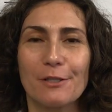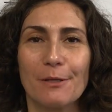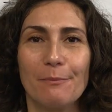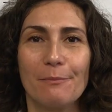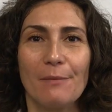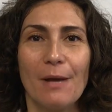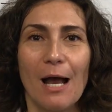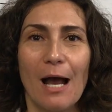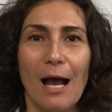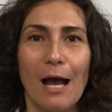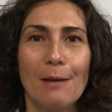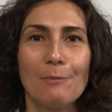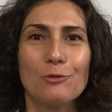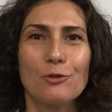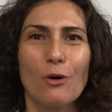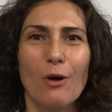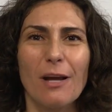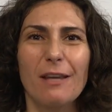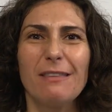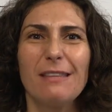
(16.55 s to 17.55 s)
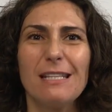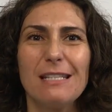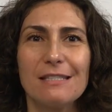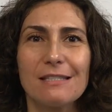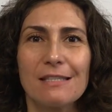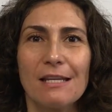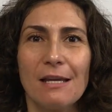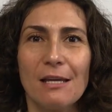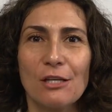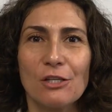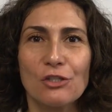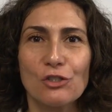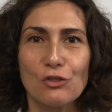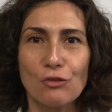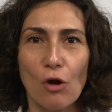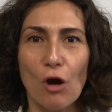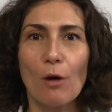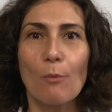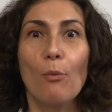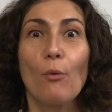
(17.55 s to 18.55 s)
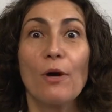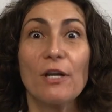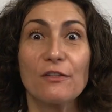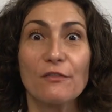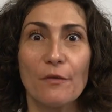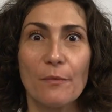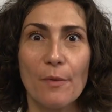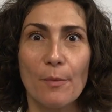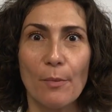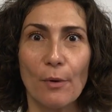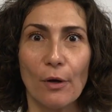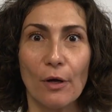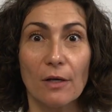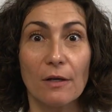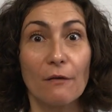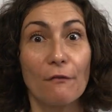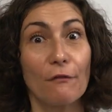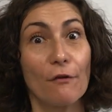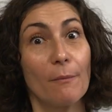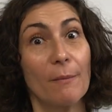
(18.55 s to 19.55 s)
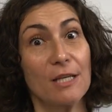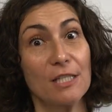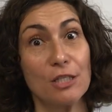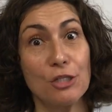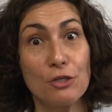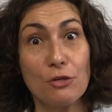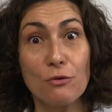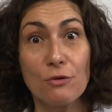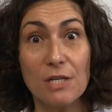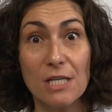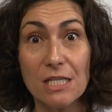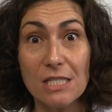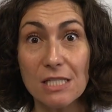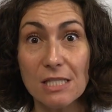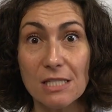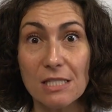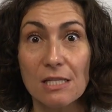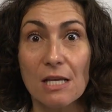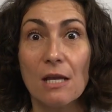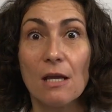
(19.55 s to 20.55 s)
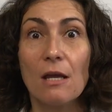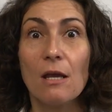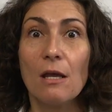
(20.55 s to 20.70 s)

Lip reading: I'm drawing these strong points from the book. For my students,